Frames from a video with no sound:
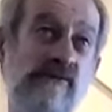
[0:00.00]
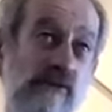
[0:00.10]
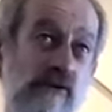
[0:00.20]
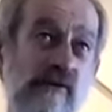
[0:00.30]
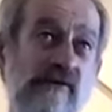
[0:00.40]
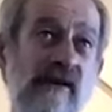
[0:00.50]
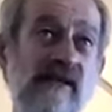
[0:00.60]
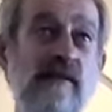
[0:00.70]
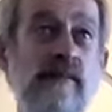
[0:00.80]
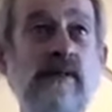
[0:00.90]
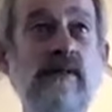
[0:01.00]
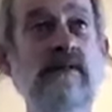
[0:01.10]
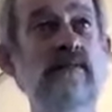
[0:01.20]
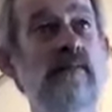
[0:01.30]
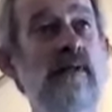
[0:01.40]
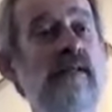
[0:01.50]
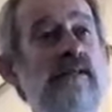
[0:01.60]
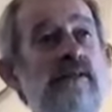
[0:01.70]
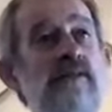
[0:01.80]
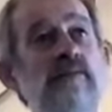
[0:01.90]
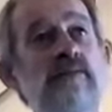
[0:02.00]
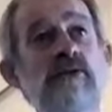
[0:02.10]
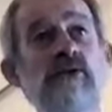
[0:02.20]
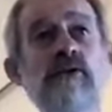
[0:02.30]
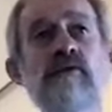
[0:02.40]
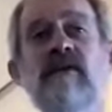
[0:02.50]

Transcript: for Philemon, right? To